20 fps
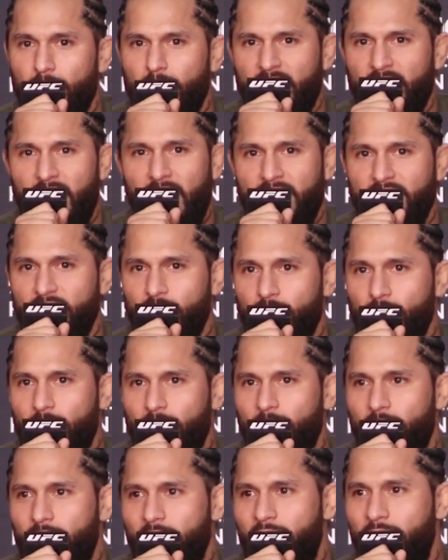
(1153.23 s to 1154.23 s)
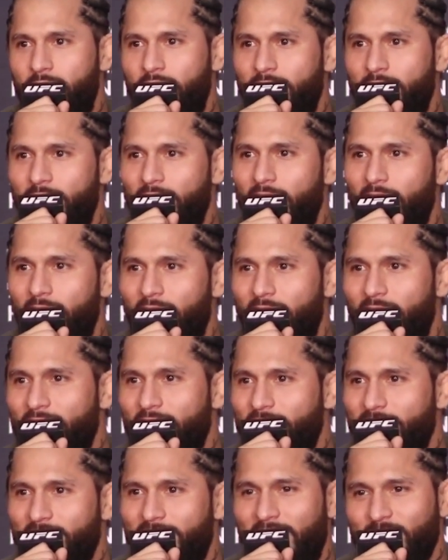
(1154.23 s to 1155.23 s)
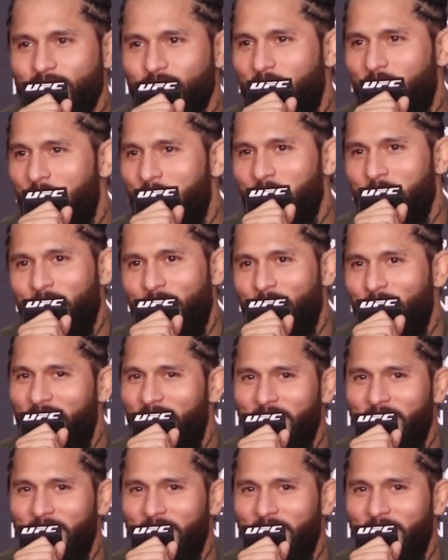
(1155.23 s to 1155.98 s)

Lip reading: Be nice to him. That's what I remember.